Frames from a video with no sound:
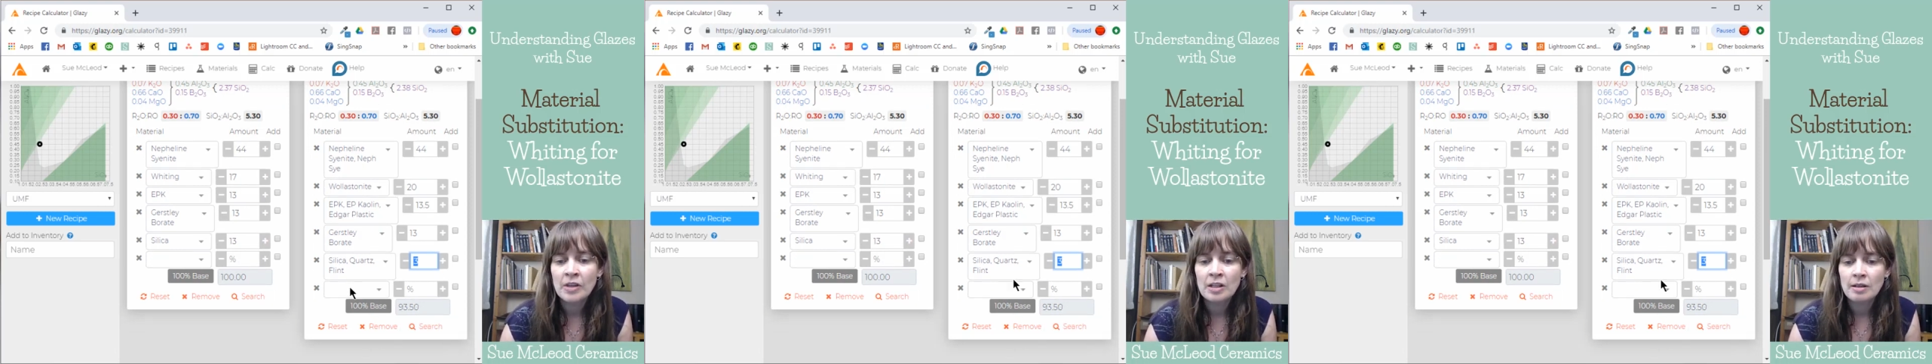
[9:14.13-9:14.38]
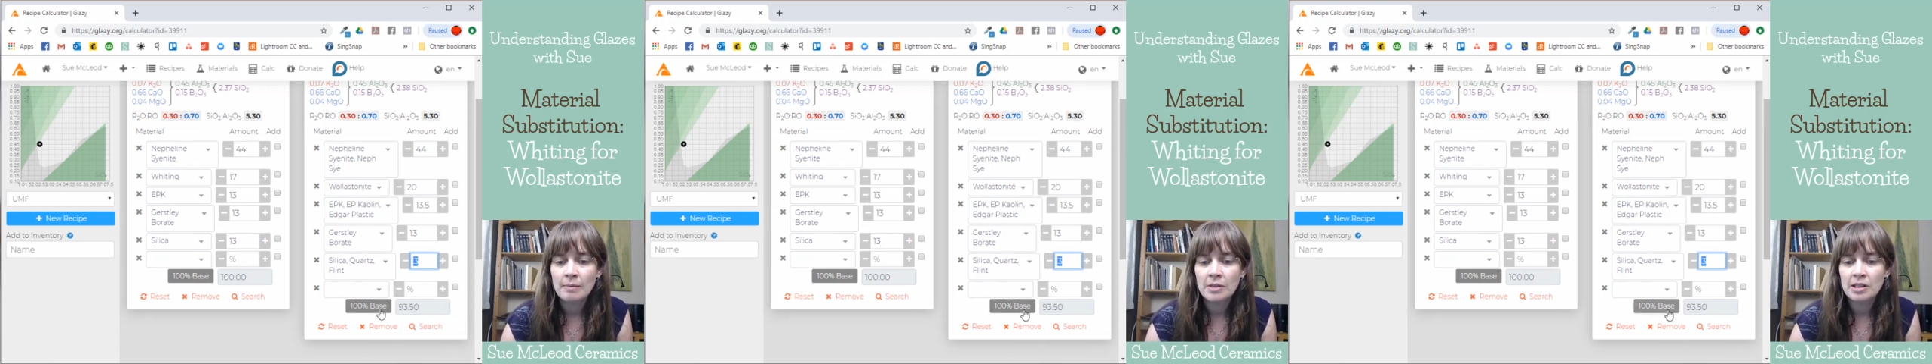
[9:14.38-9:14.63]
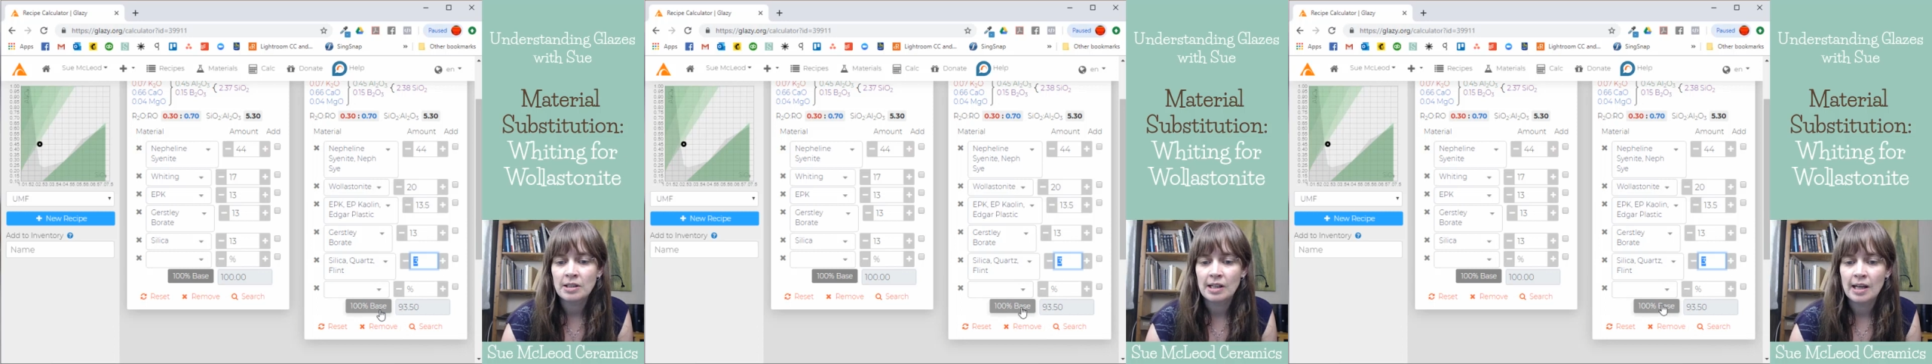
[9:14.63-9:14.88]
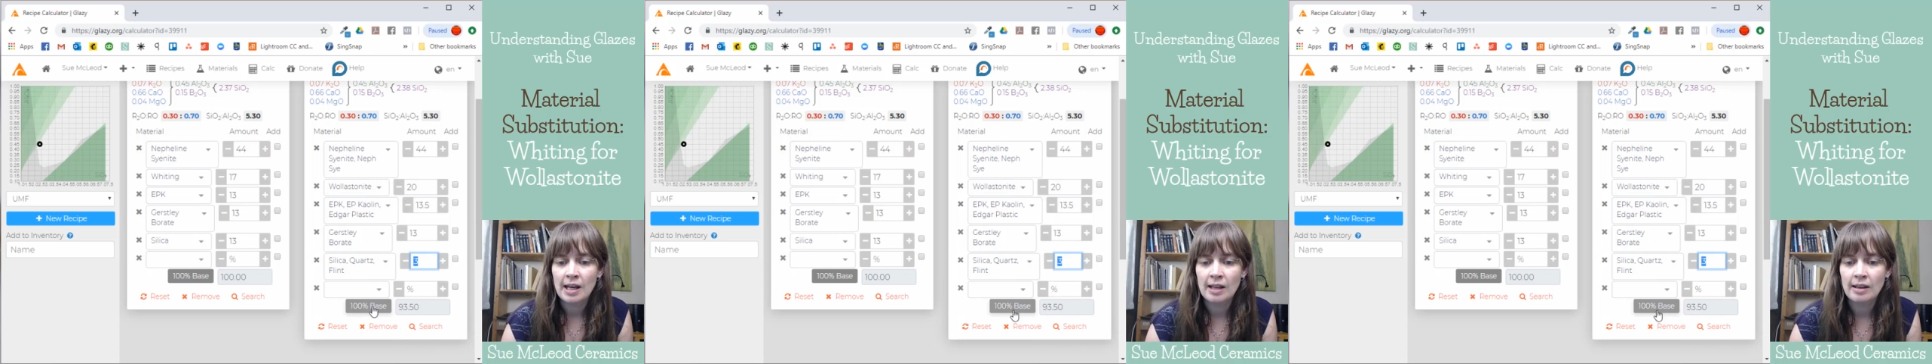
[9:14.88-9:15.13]
So I'm just going
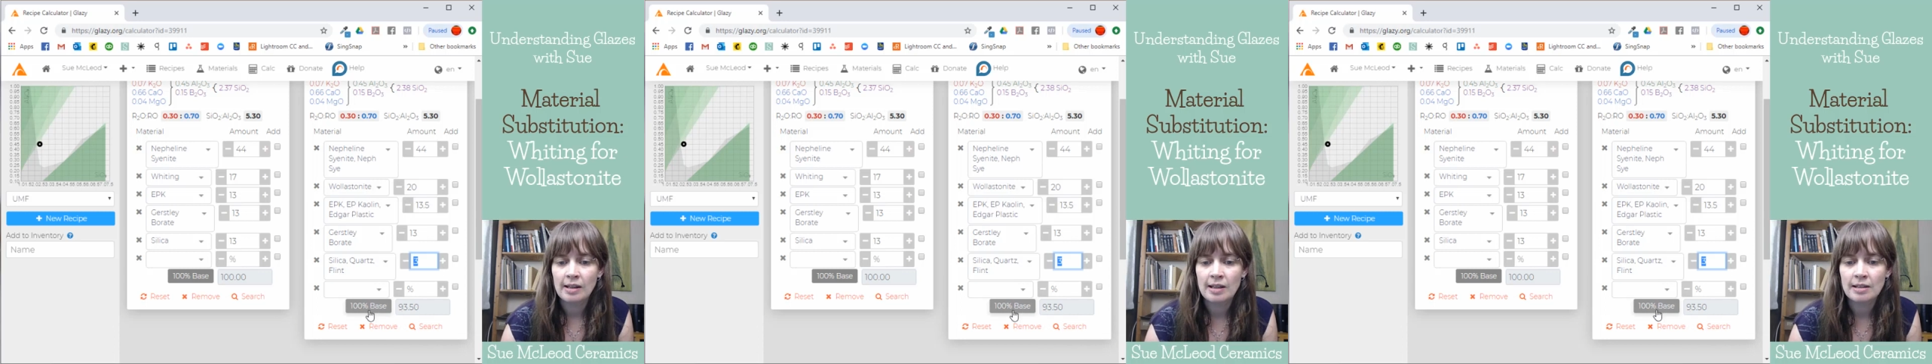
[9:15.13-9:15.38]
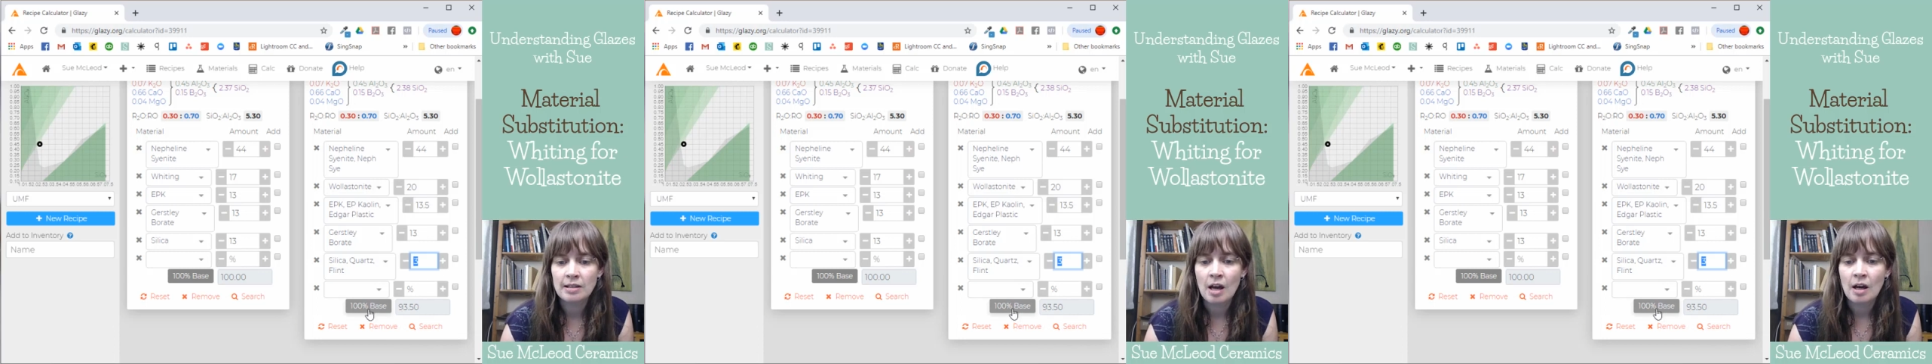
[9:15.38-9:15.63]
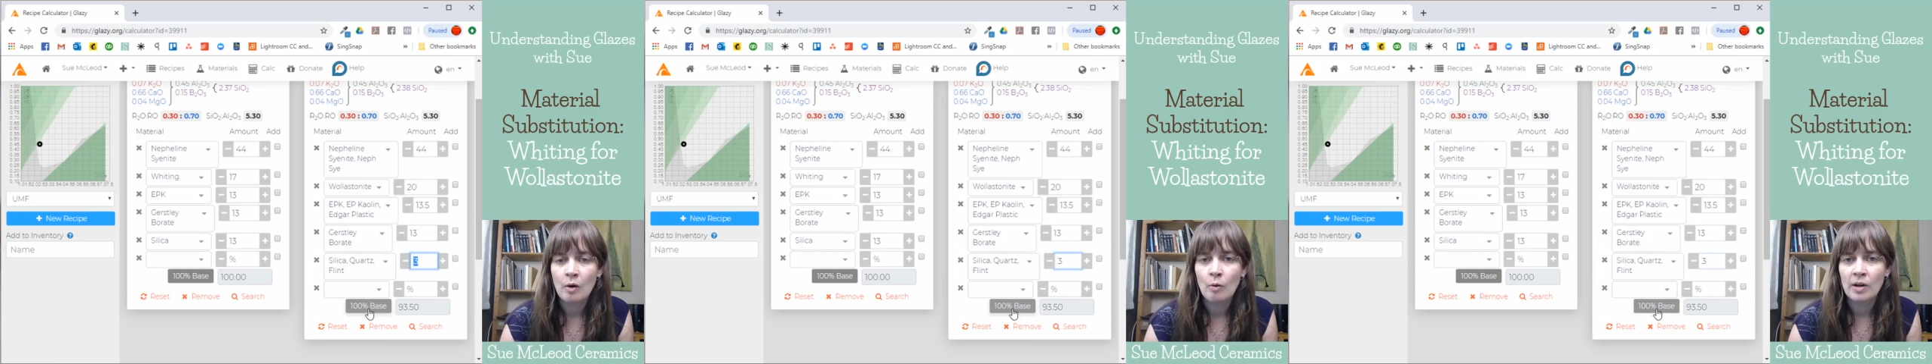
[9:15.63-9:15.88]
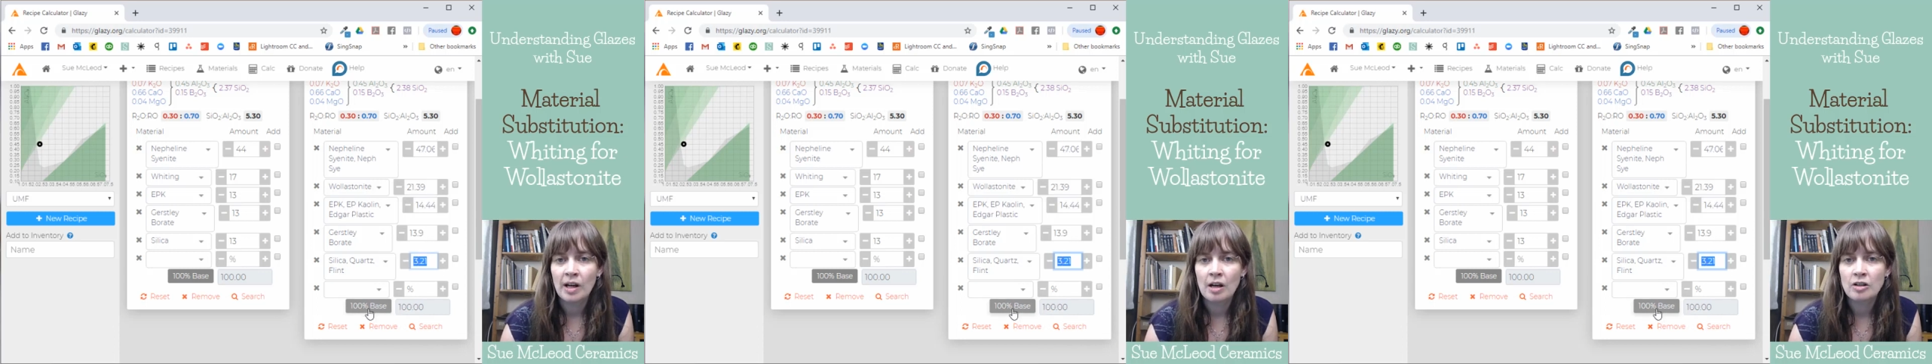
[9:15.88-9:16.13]
to hit this
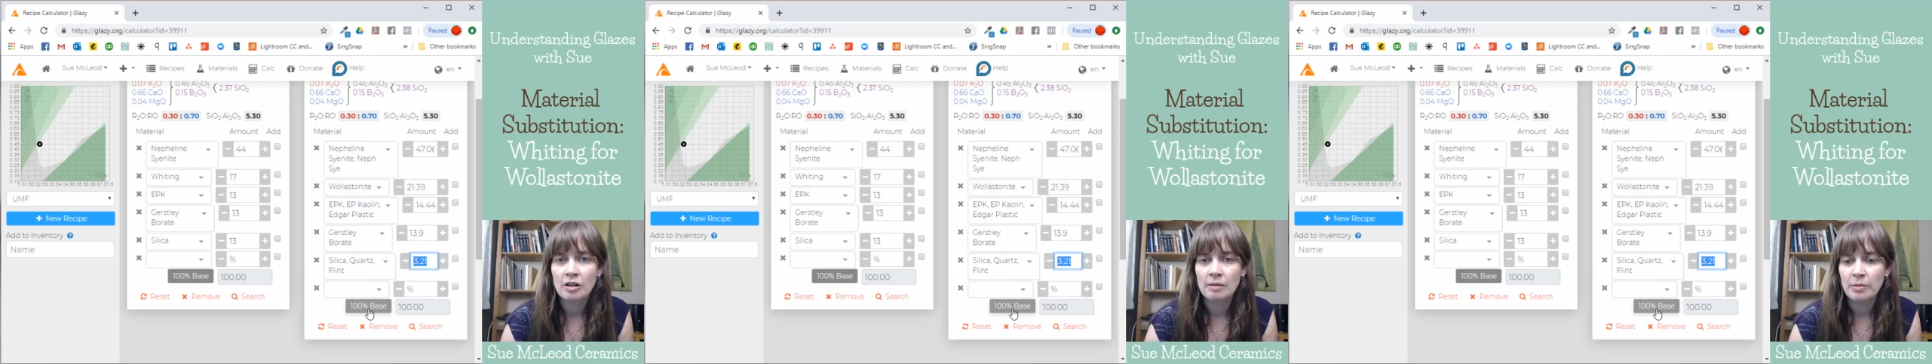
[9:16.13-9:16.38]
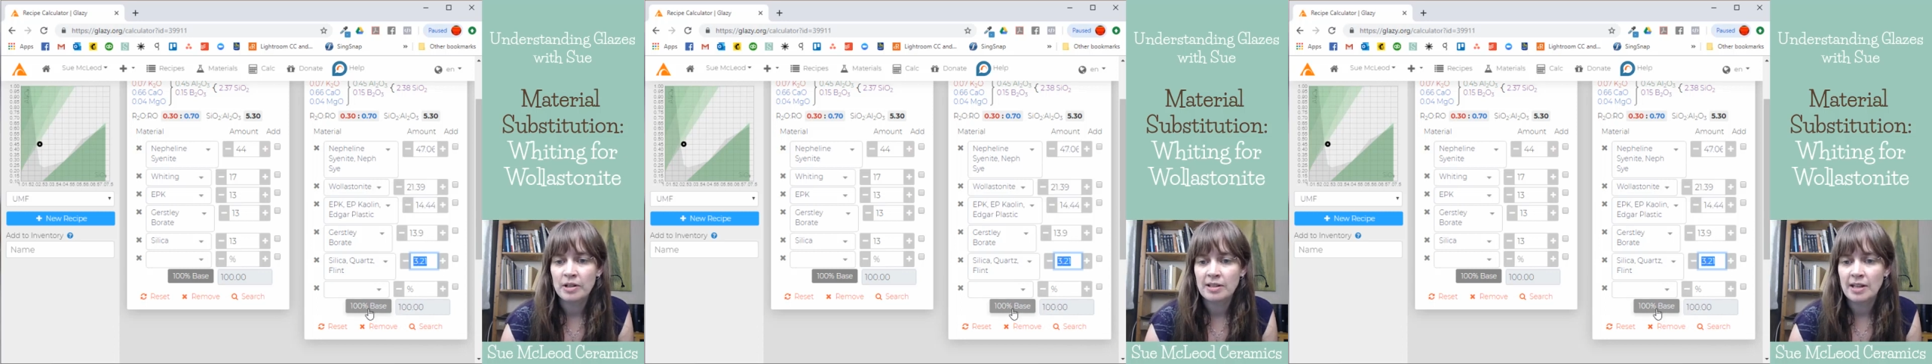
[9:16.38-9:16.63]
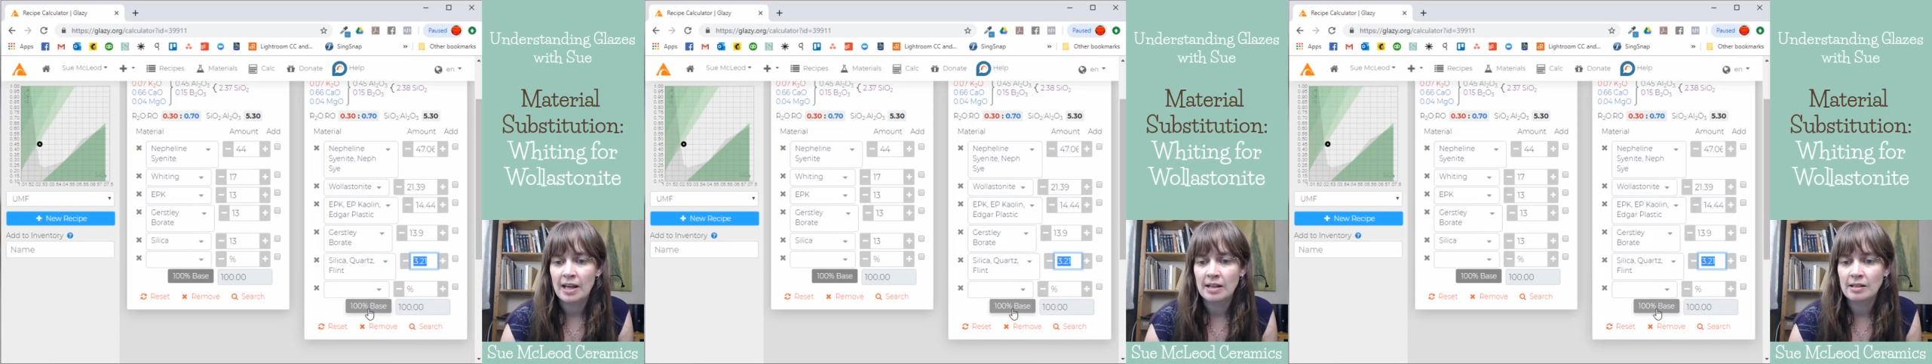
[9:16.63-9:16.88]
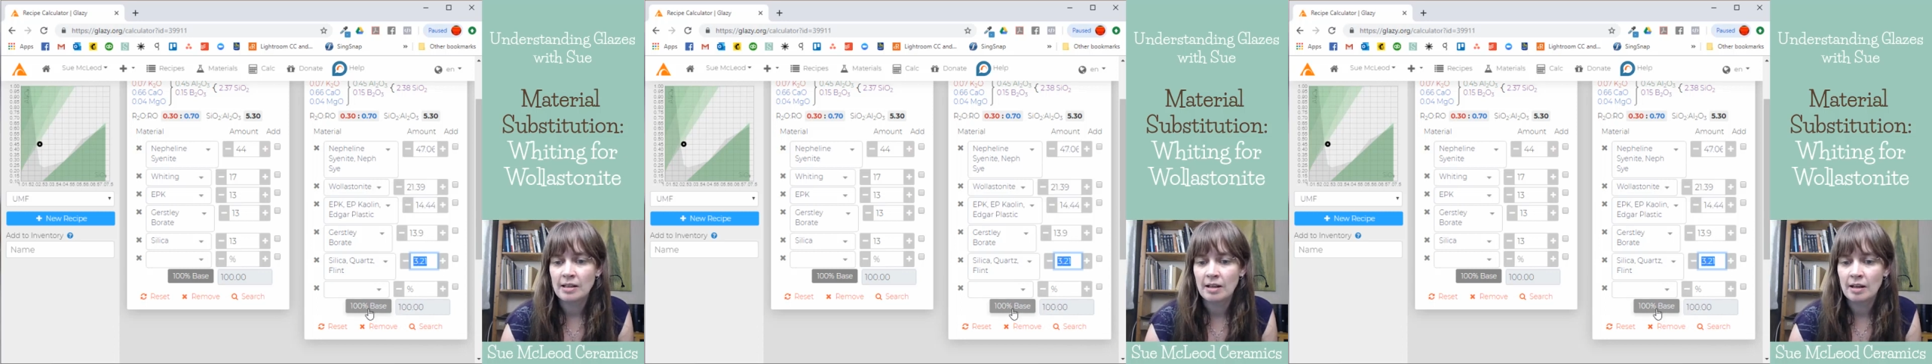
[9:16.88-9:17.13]
100%